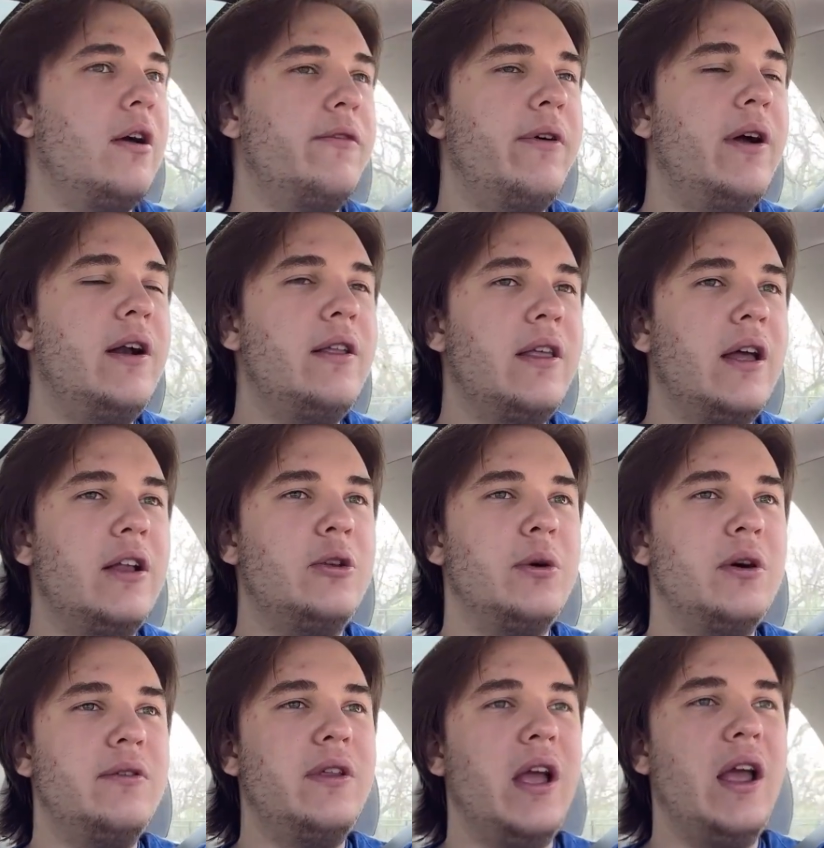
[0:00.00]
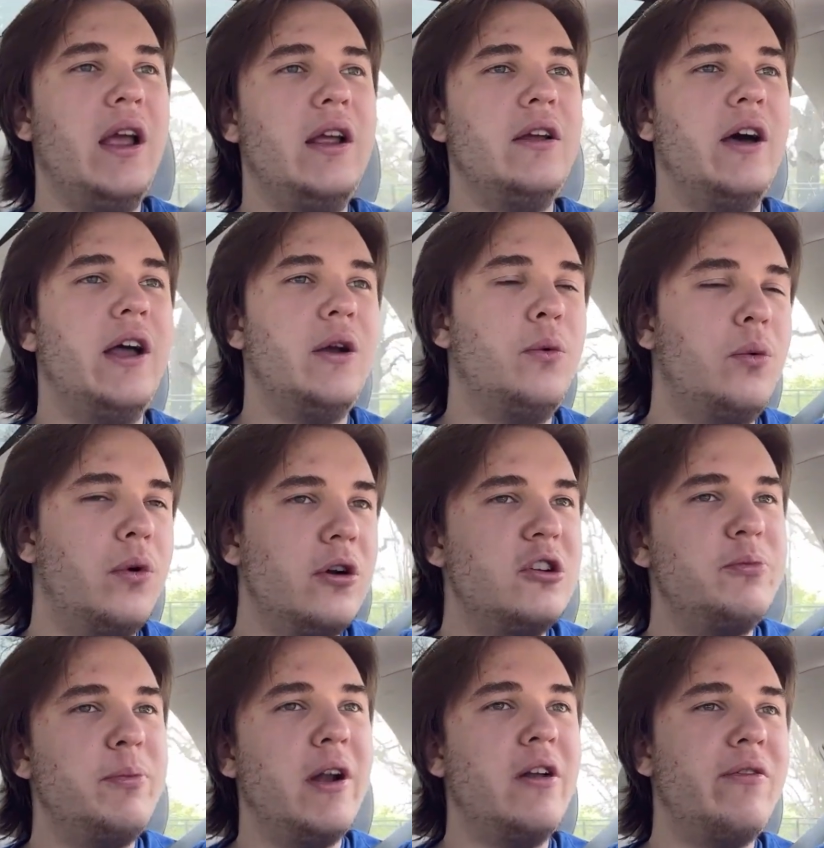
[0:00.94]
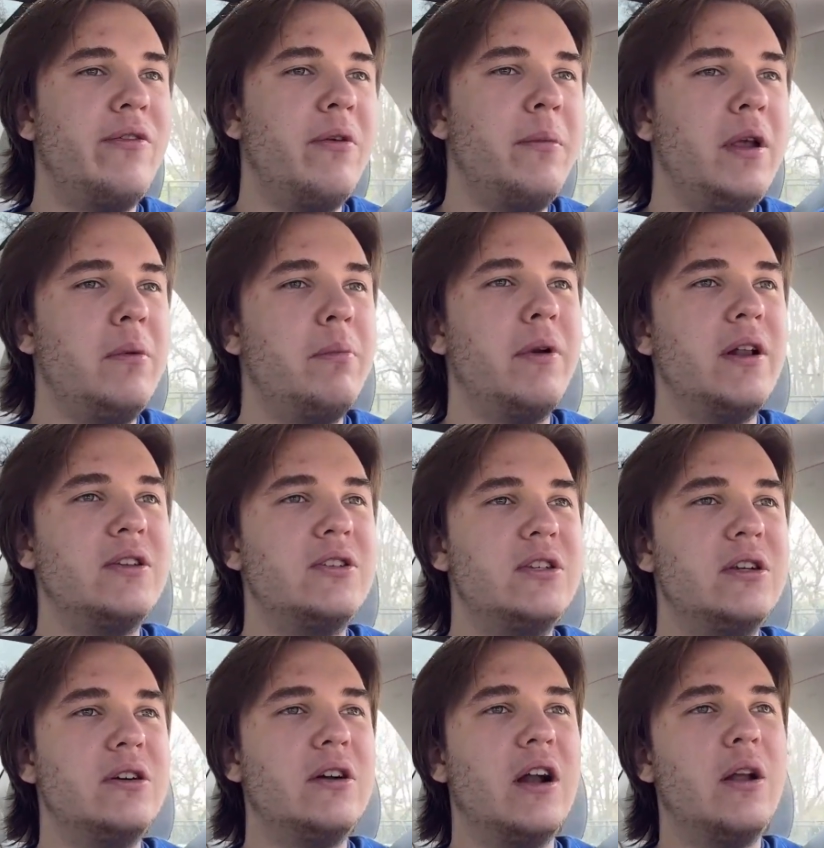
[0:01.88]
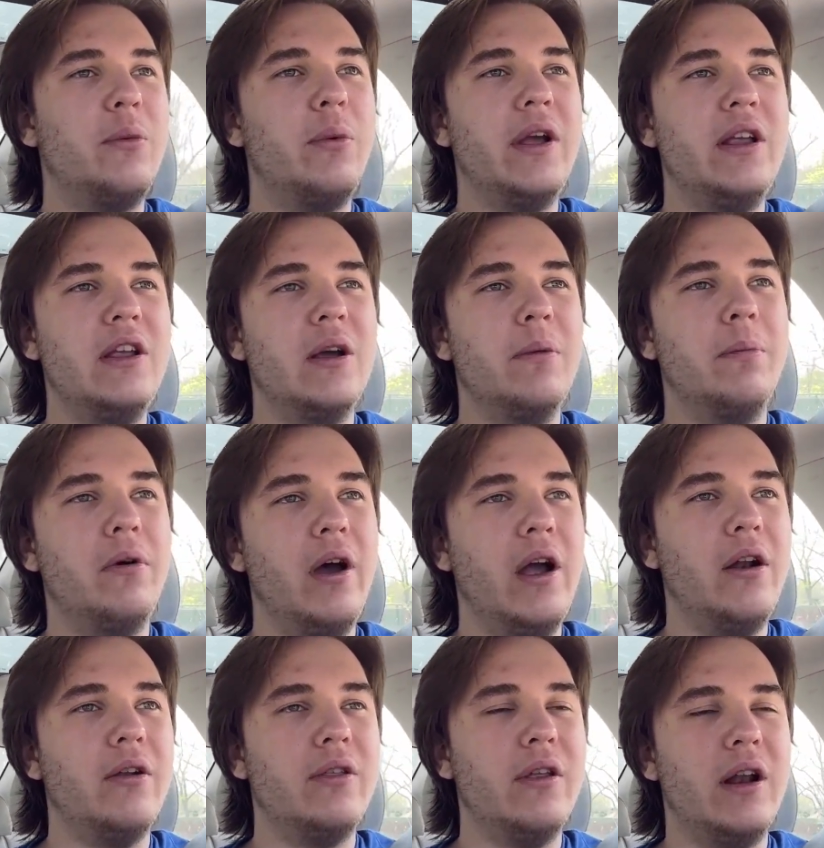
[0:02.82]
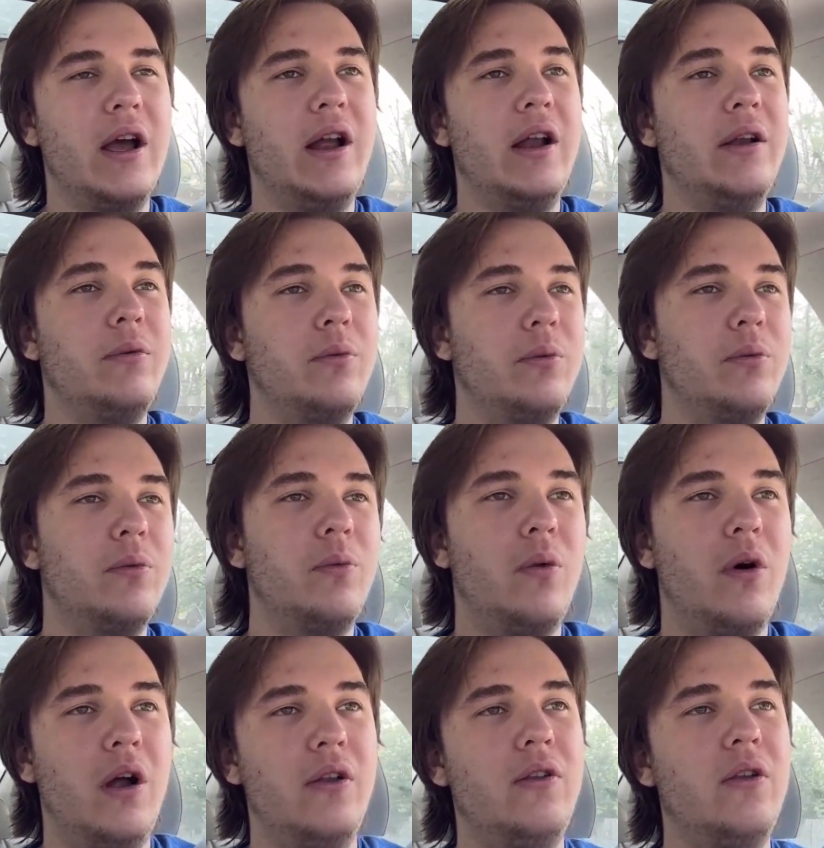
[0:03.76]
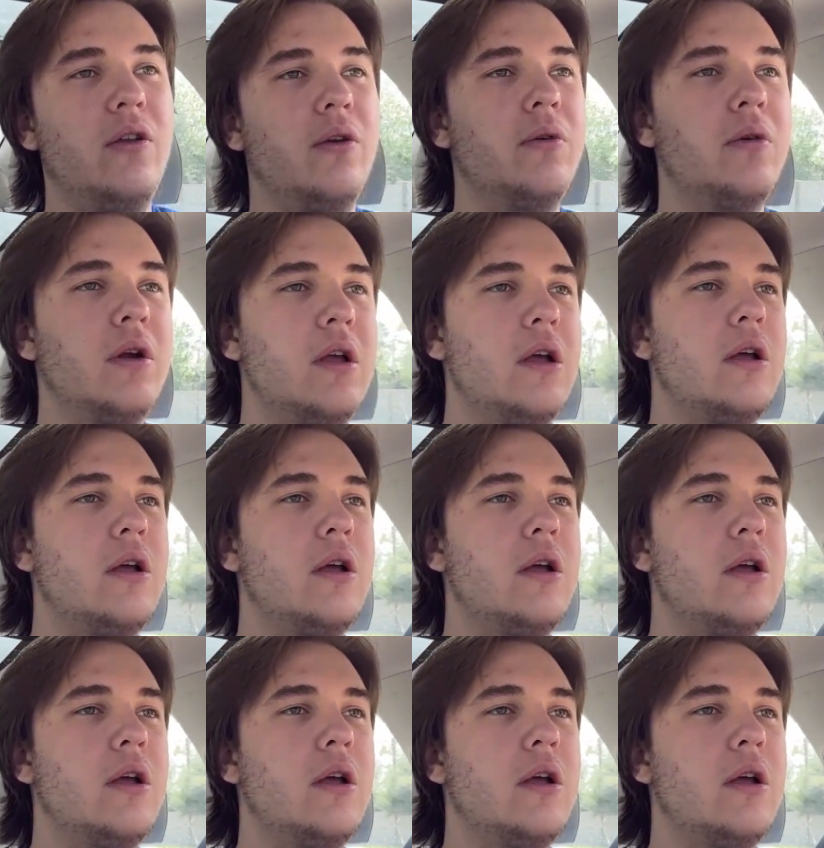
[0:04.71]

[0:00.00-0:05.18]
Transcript: I'm finding that 12 to 8 like works better for me, but it's still kind of waking up later than I want to.